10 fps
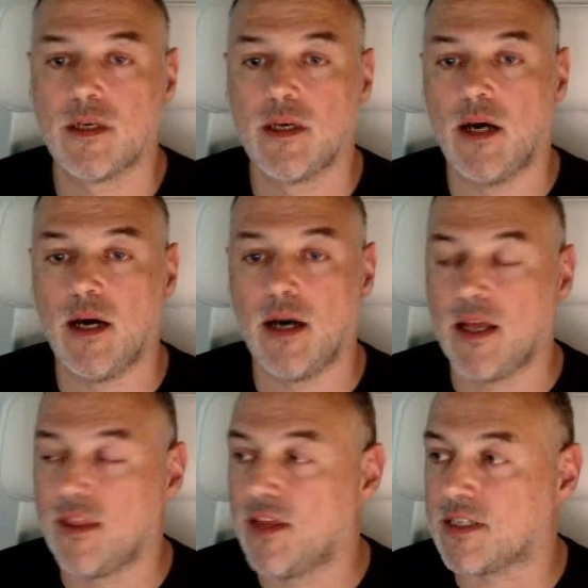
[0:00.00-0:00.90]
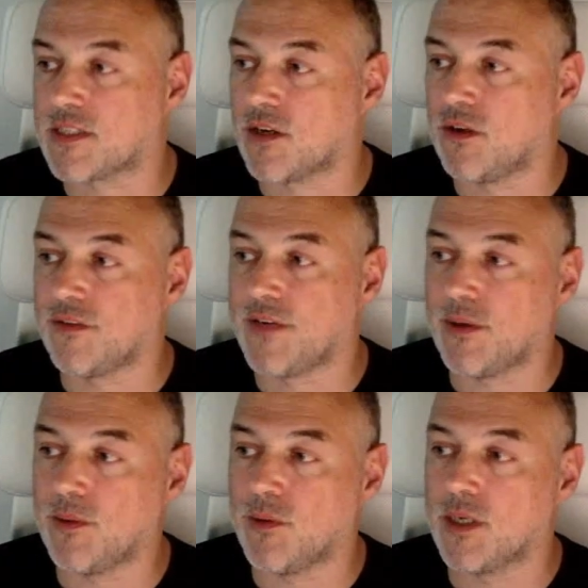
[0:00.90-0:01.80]
and that's kind of how it
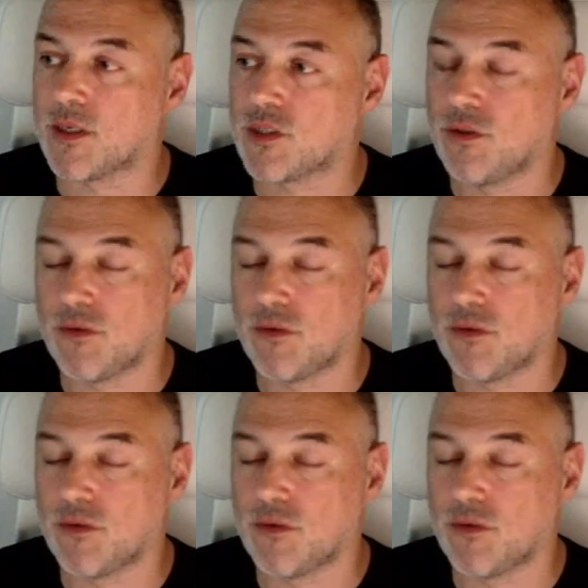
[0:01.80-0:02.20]
works. You